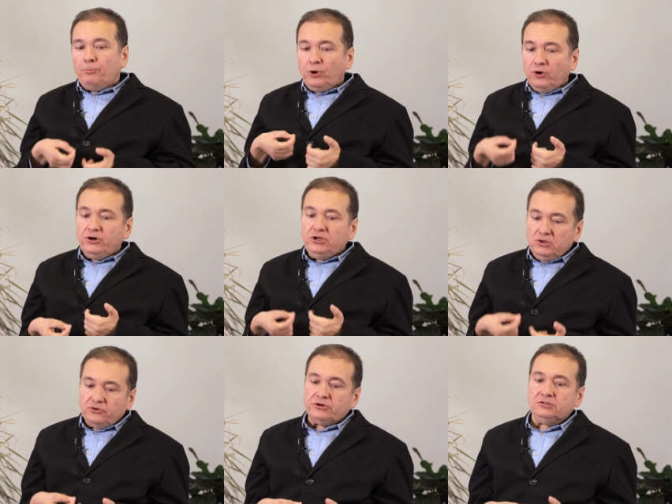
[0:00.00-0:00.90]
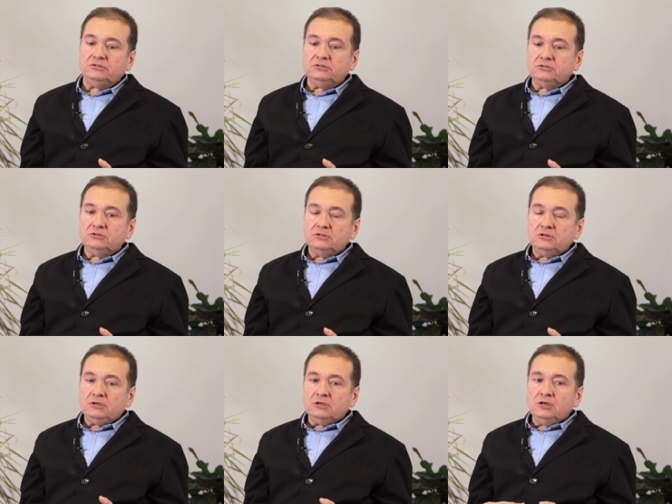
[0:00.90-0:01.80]
per neuron,
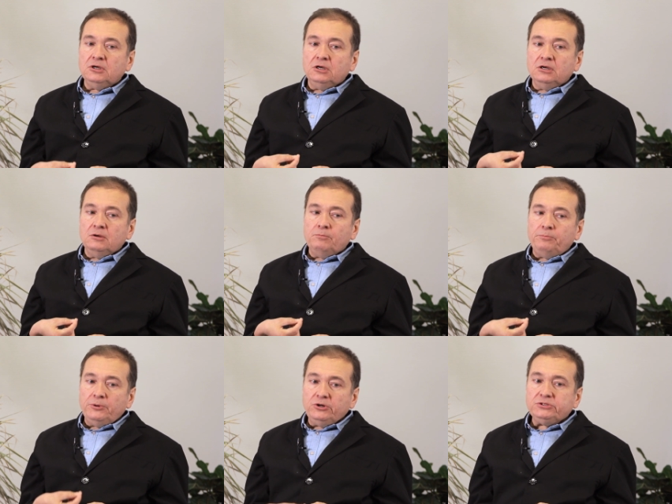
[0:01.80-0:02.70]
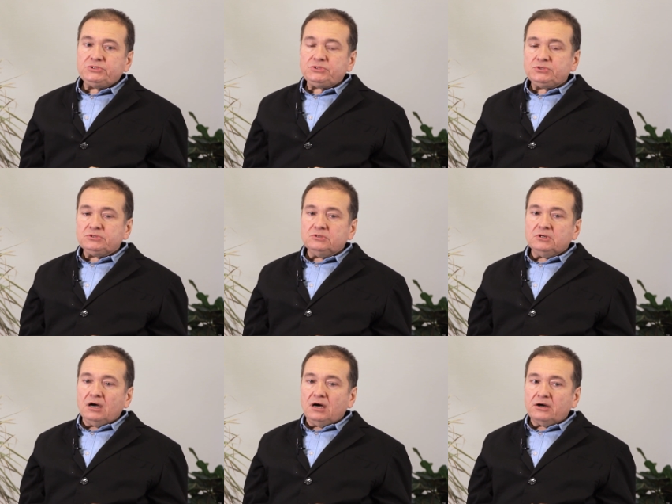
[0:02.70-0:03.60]
birds
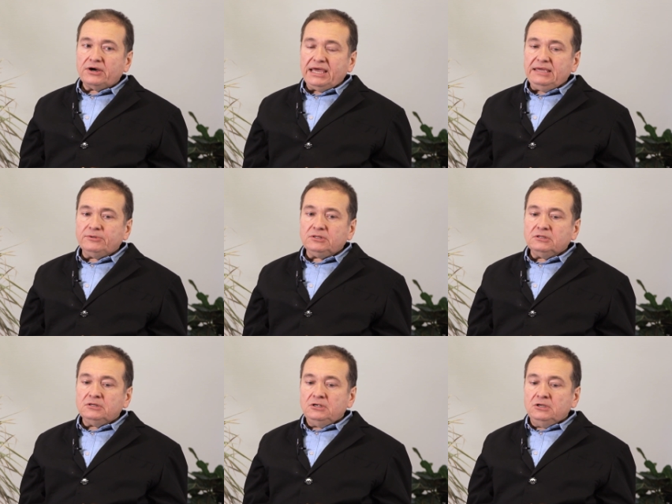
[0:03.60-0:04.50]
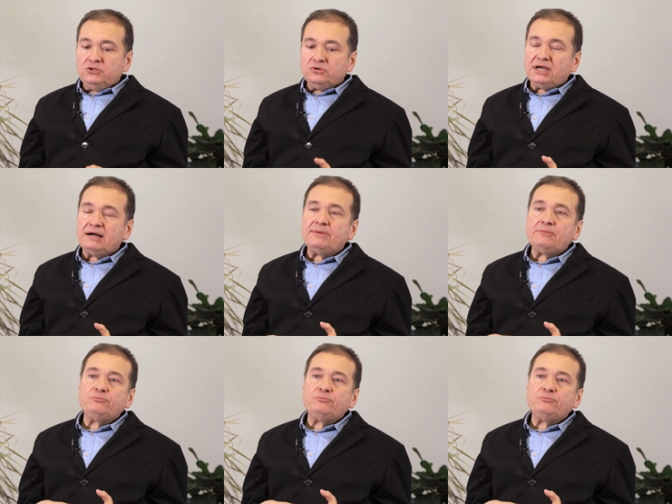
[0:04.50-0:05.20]
are able to come